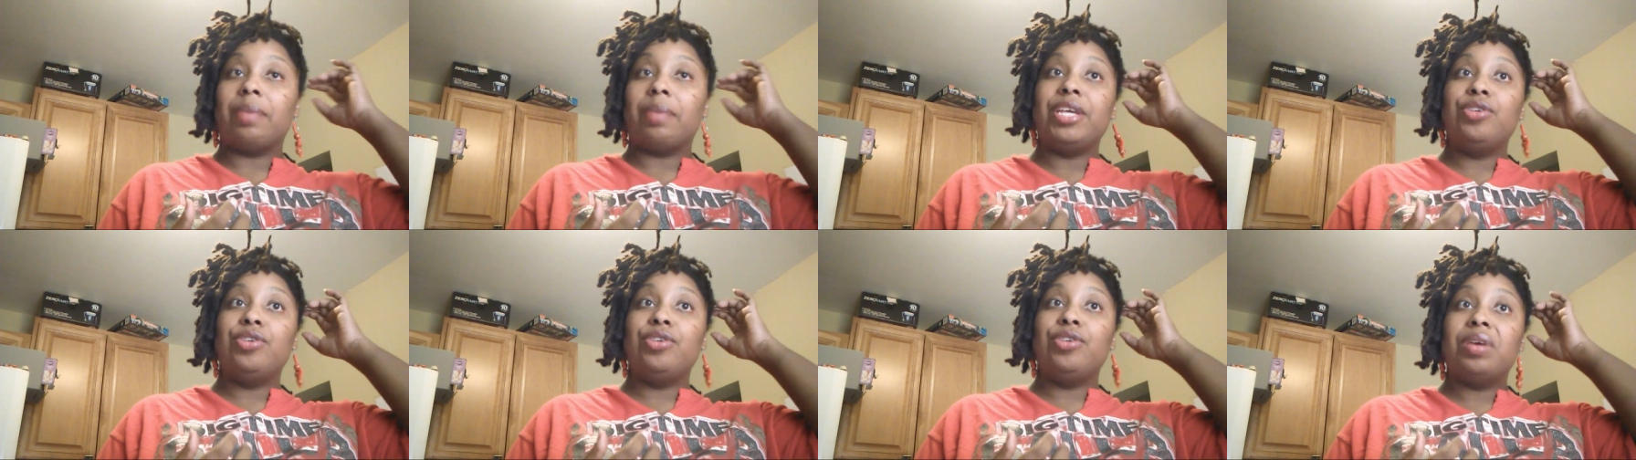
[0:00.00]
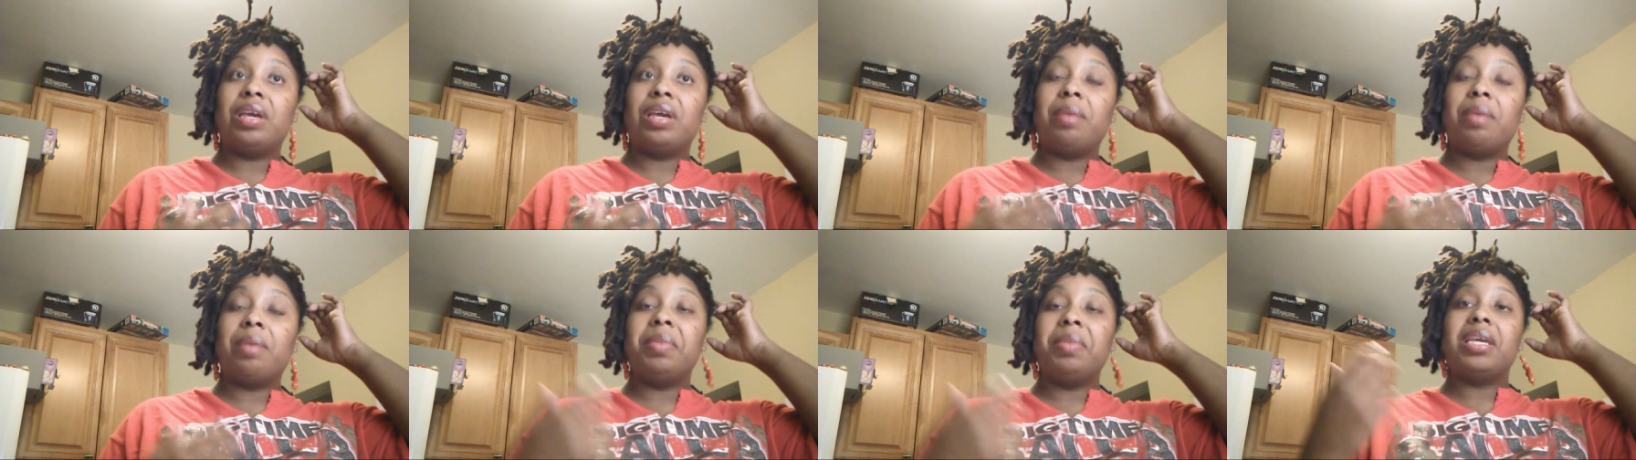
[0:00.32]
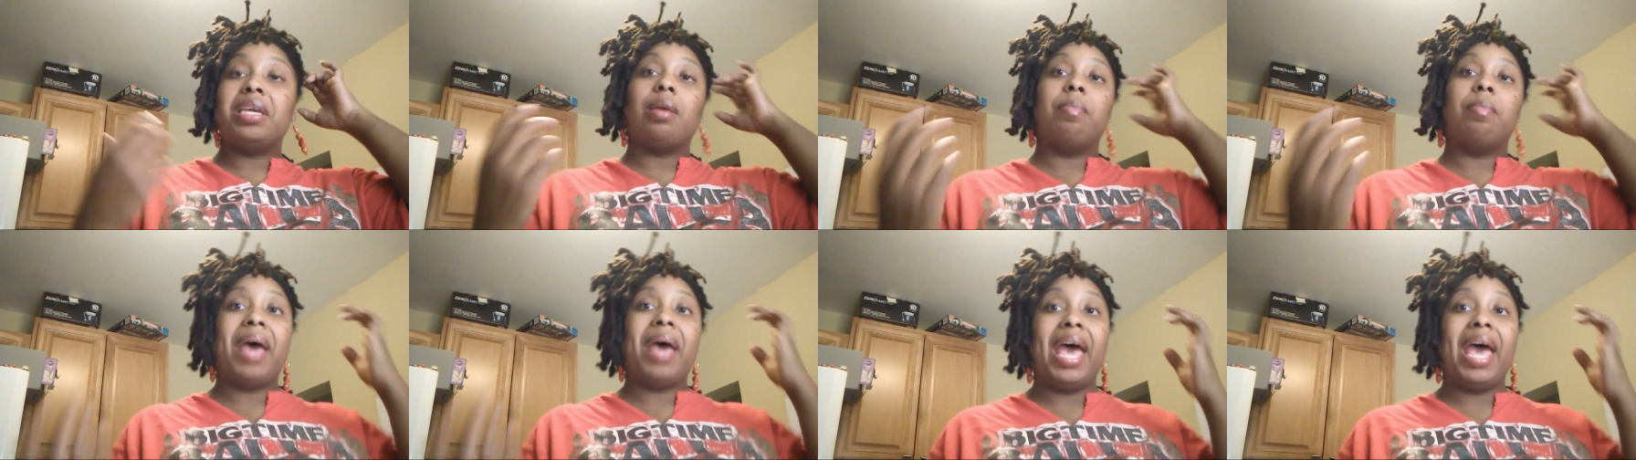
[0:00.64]
And you can be
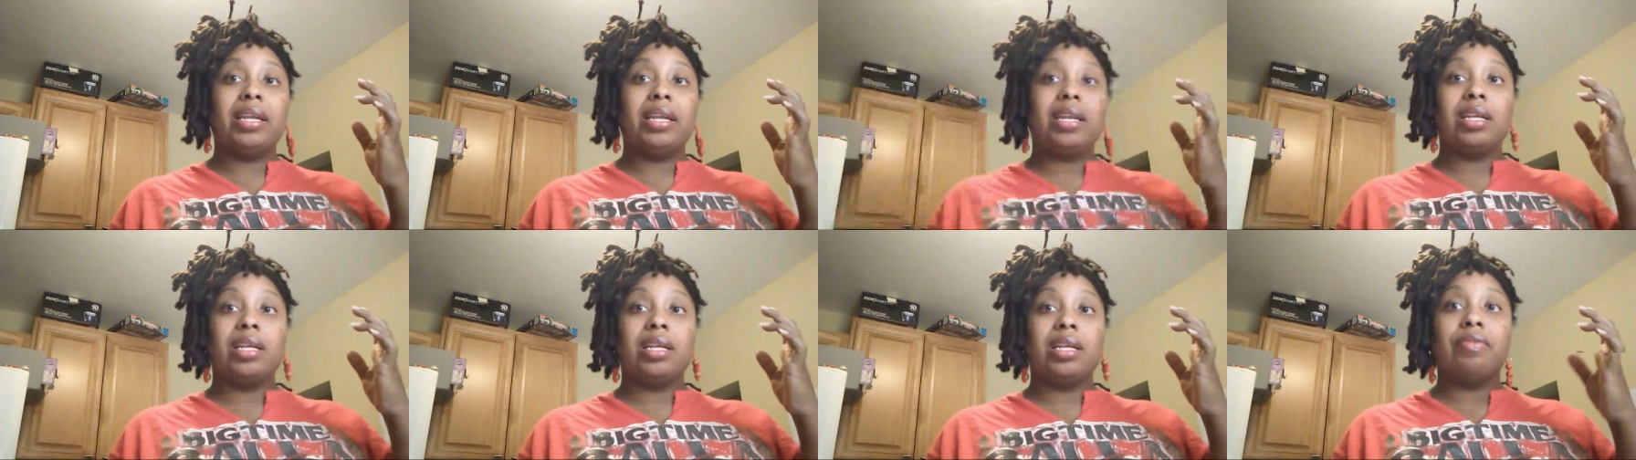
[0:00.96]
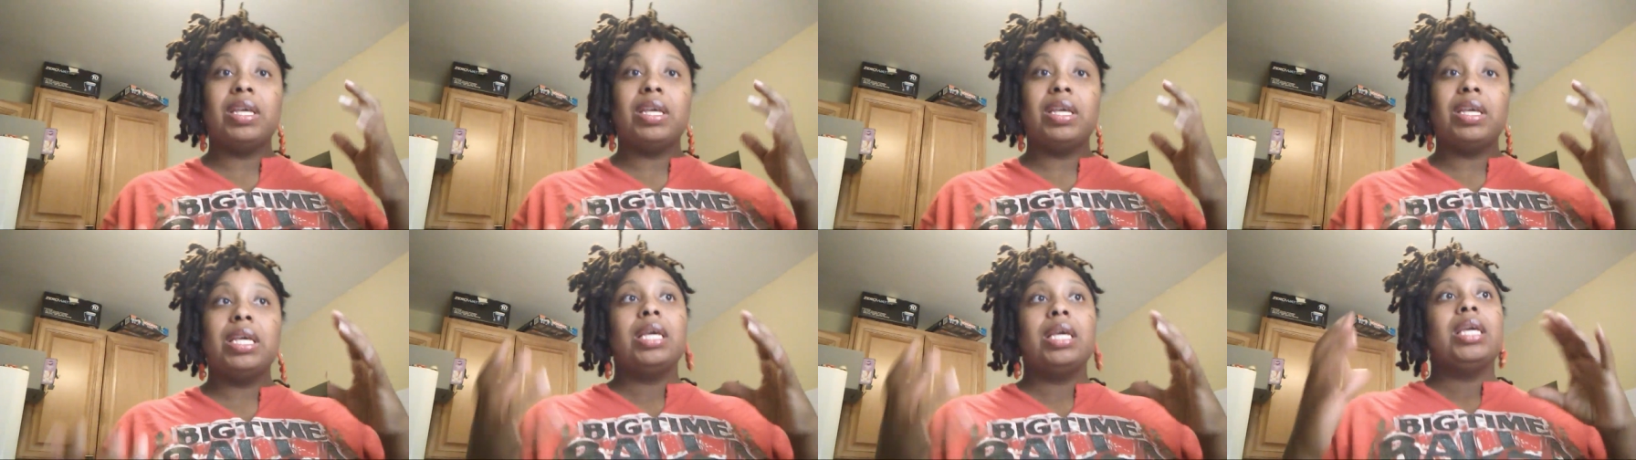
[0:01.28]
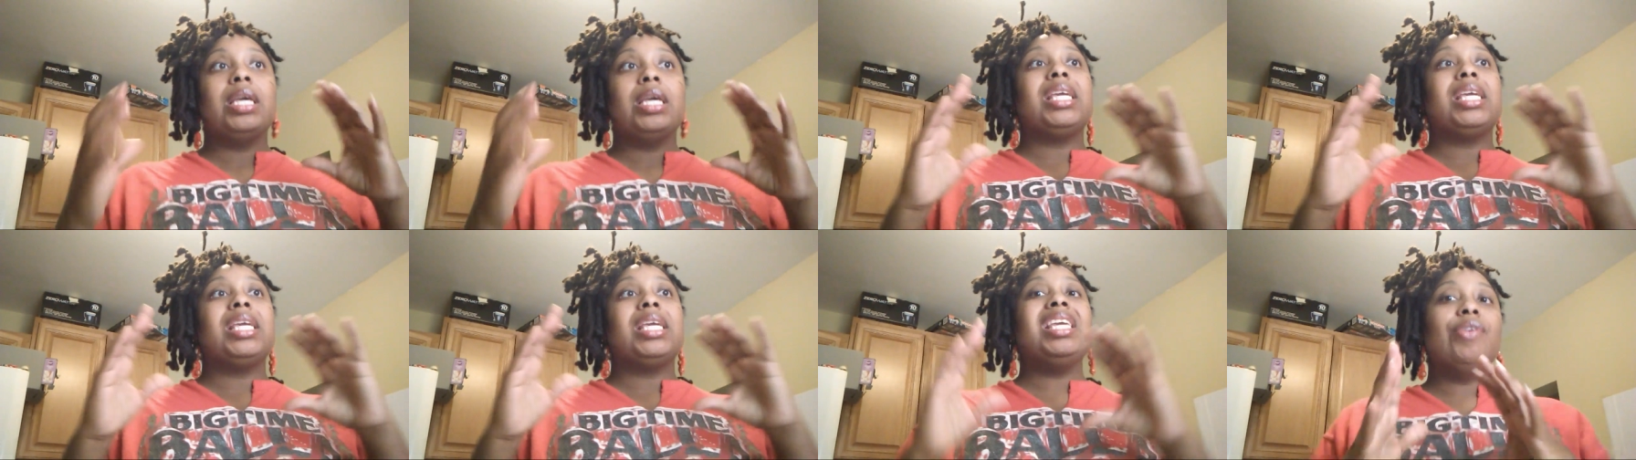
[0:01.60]
competitive
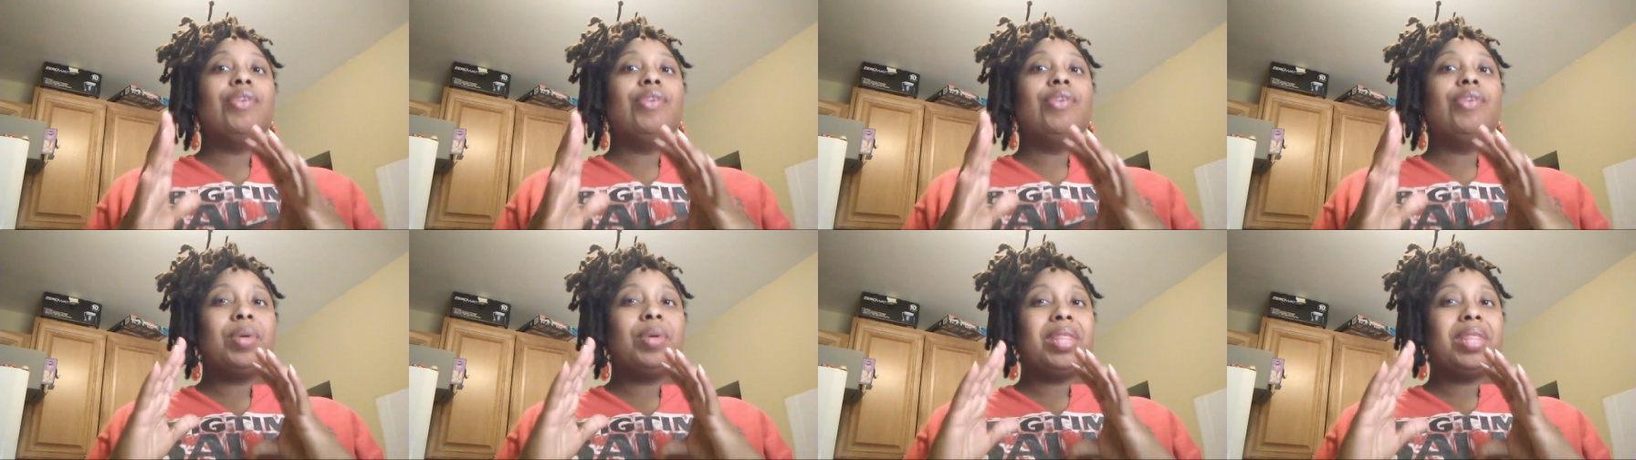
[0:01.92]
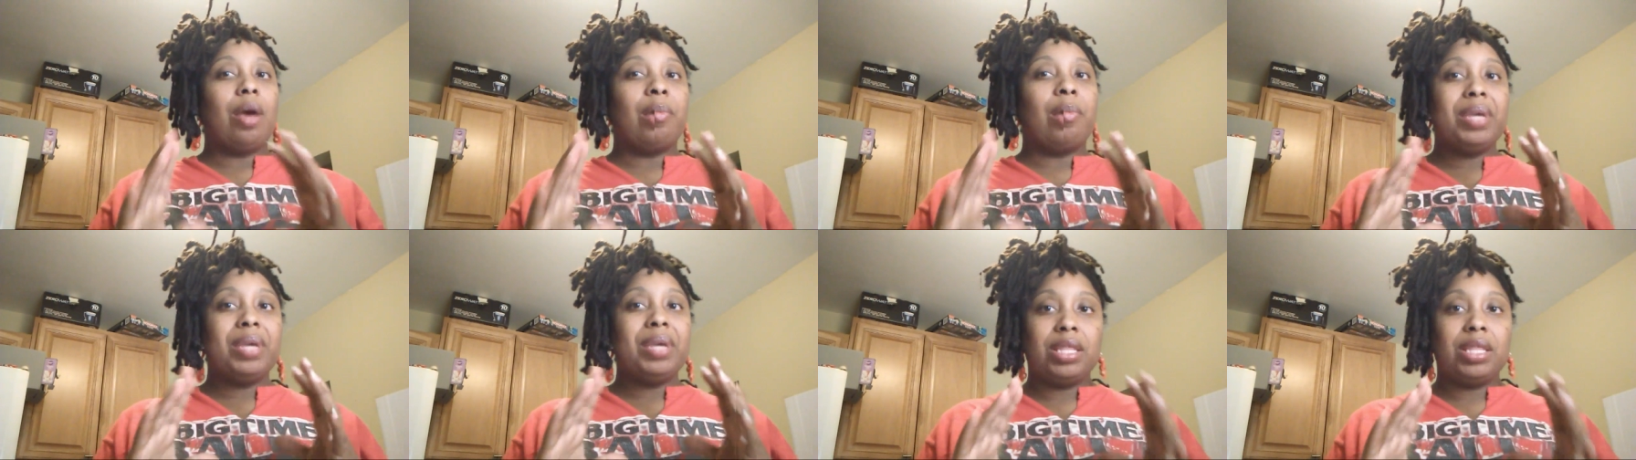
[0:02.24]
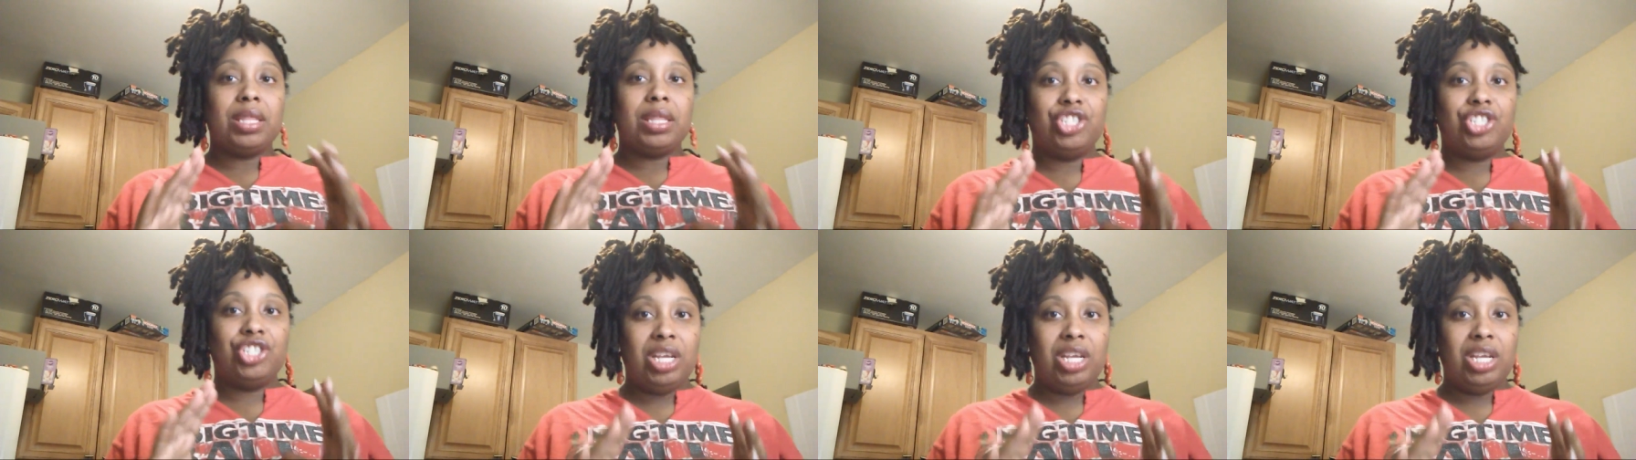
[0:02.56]
even without being the
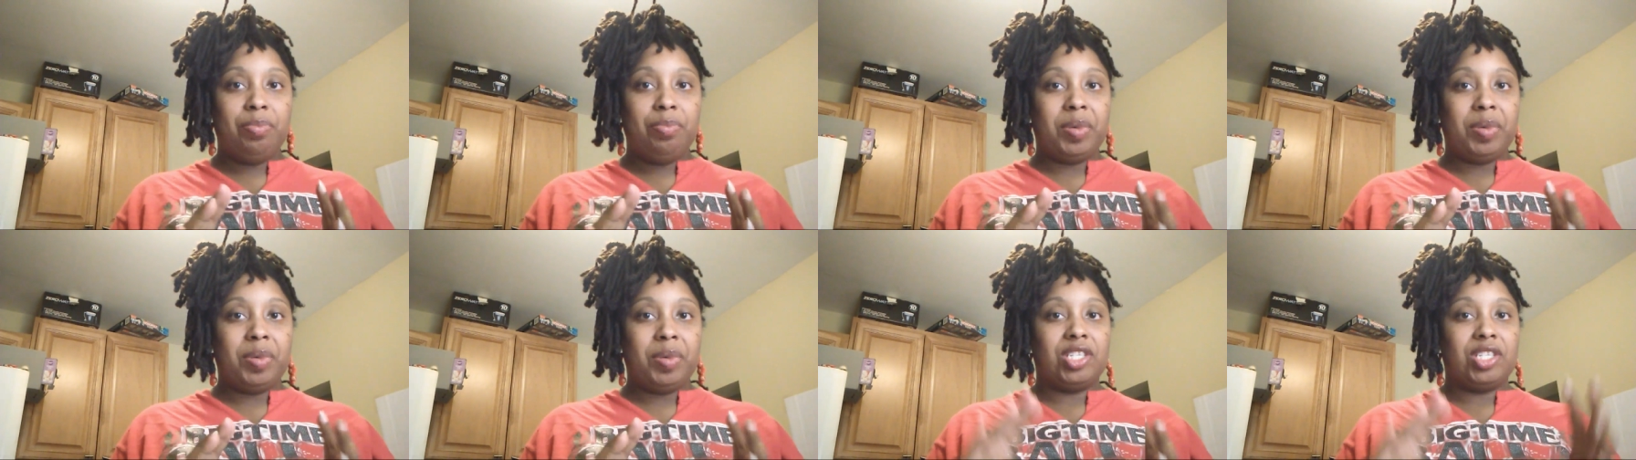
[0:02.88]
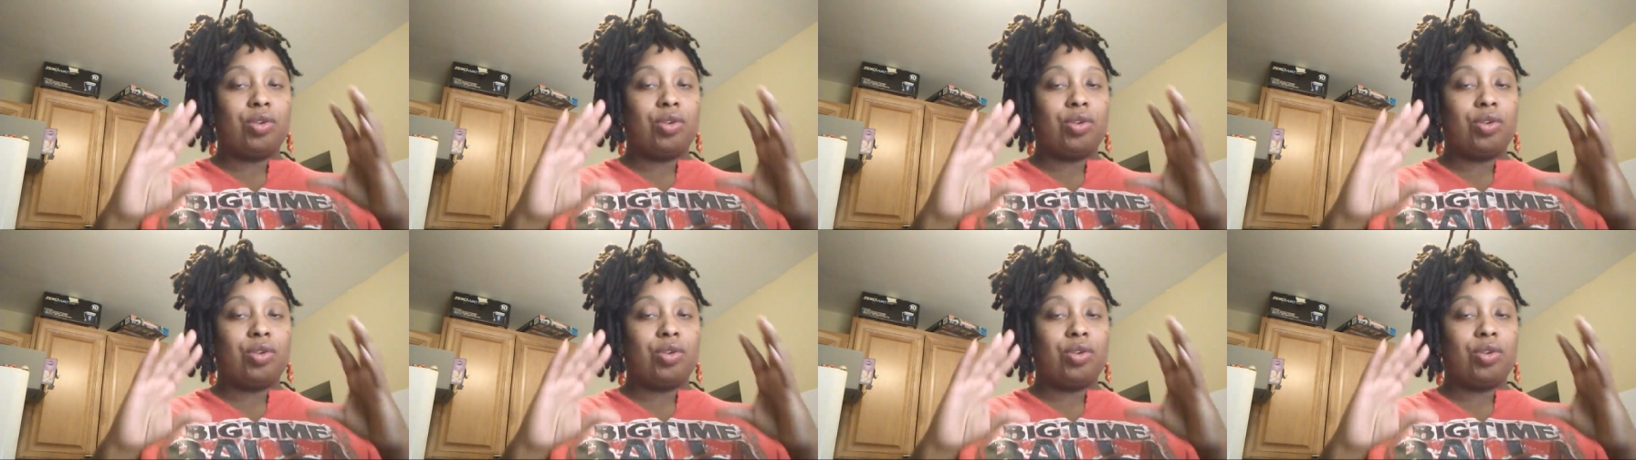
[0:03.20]
cheapest.